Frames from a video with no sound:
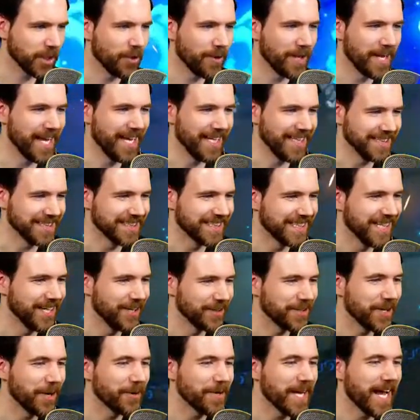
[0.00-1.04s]
hell. Go
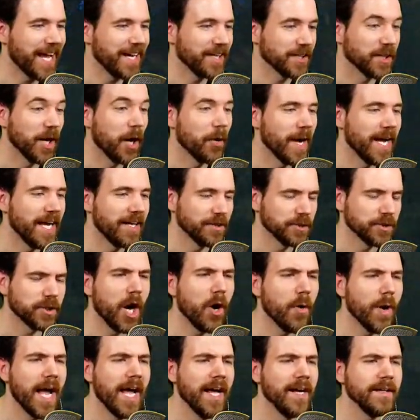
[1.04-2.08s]
go to hell. Go hell. Go
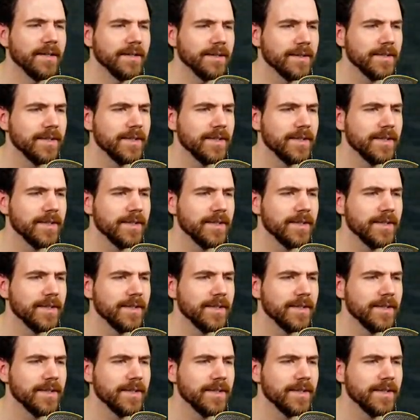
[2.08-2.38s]
hell.